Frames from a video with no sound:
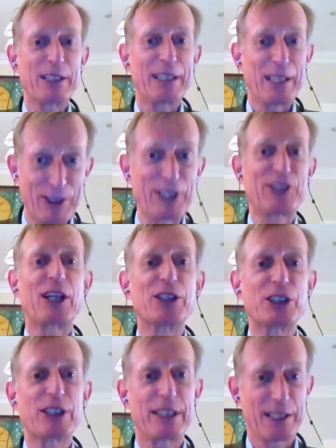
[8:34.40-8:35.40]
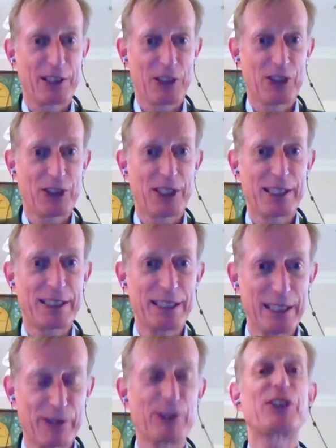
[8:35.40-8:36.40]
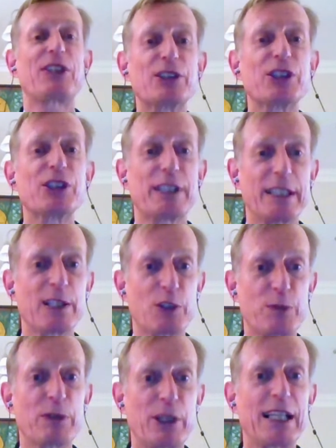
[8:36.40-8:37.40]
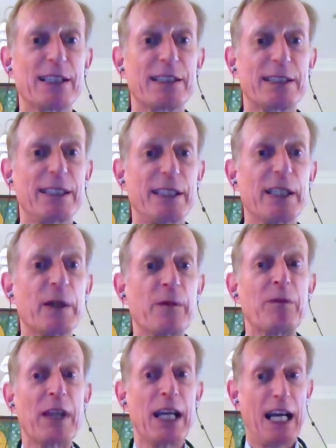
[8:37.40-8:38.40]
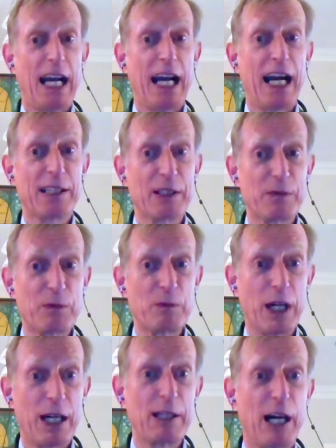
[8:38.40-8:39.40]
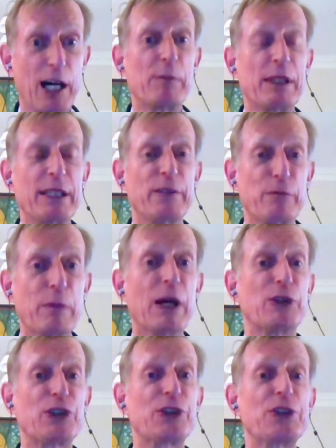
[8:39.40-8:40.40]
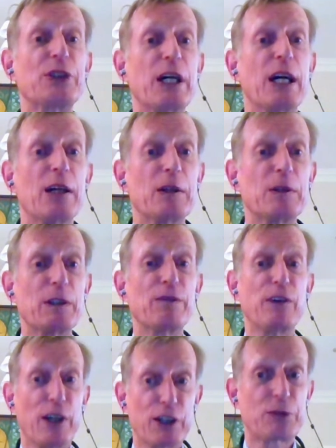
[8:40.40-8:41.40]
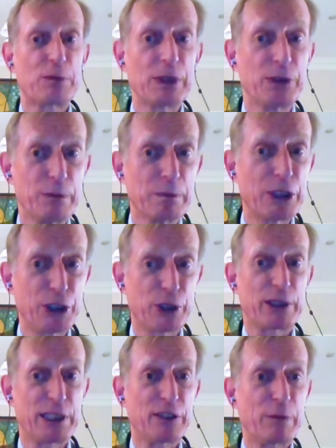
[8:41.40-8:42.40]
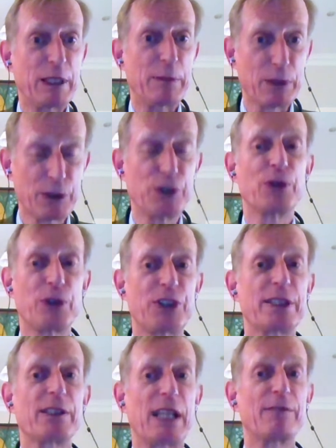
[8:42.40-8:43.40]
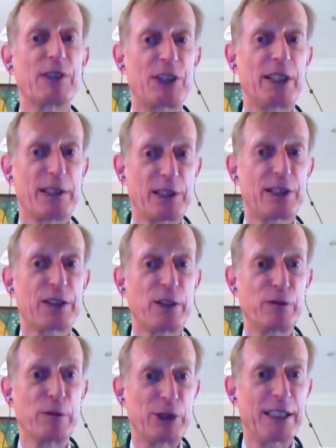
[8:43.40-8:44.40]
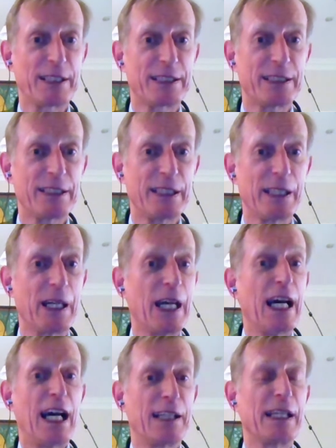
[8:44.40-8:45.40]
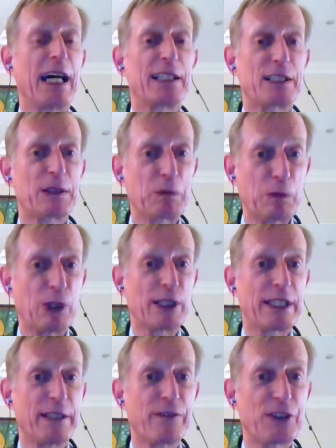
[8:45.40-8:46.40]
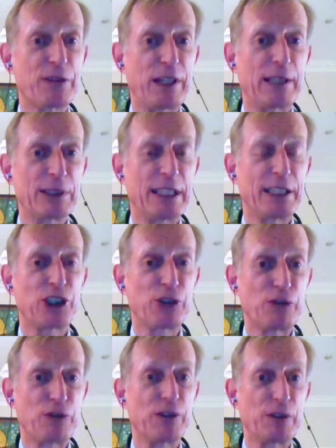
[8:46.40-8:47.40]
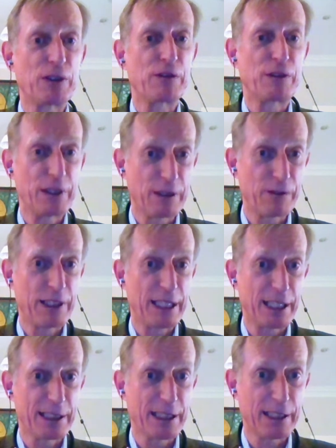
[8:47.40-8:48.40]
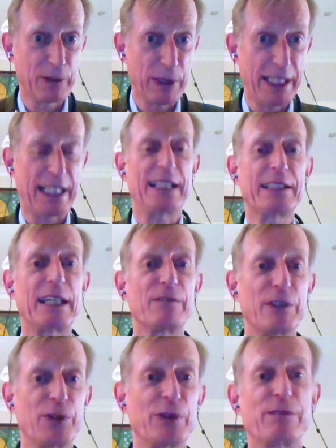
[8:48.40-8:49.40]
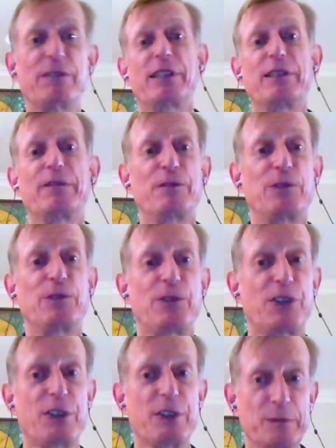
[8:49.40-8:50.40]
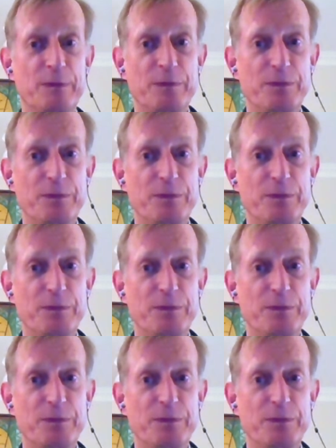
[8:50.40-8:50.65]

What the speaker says: that there is such a thing as society, there is such a thing as morality. And I believe the vast majority of people do still have a sense of morality, and that's what gives the foundation for the idea that we can have a unified force.